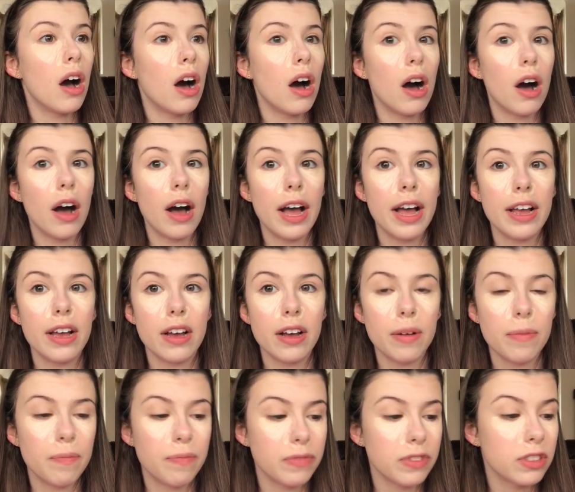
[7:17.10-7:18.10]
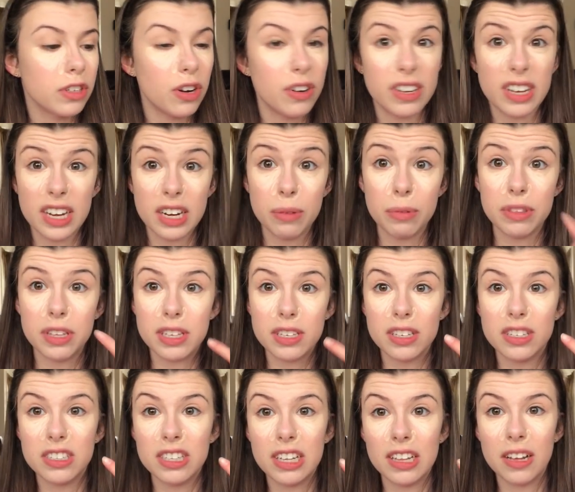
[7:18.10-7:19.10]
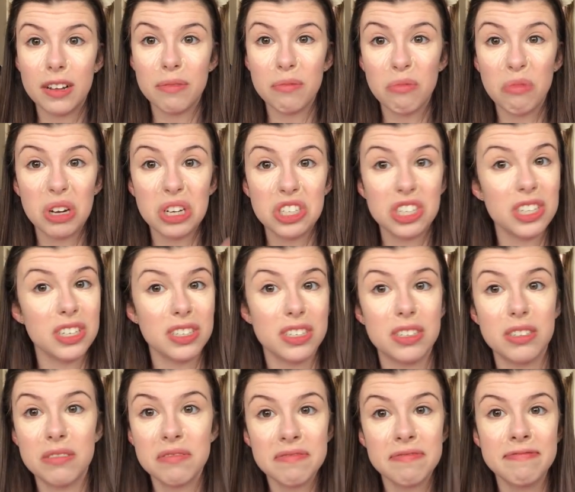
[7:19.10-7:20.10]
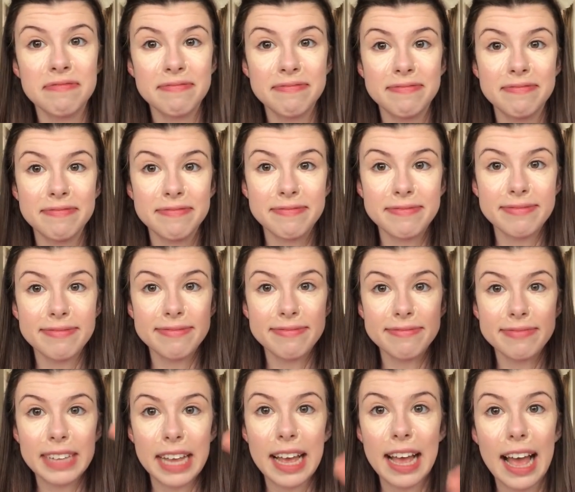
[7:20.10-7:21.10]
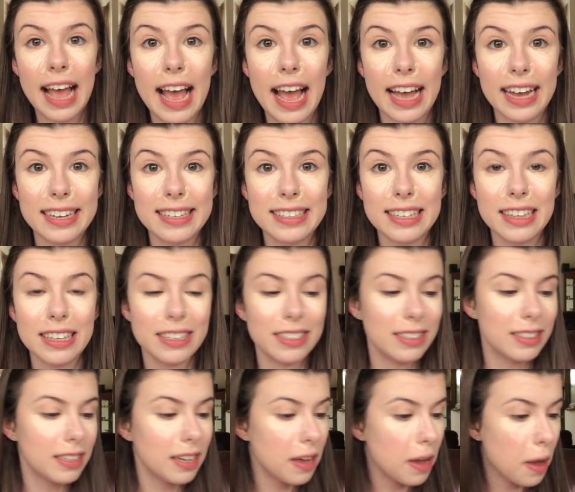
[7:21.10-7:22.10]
I um, don't get it with this concealer, which is excellent.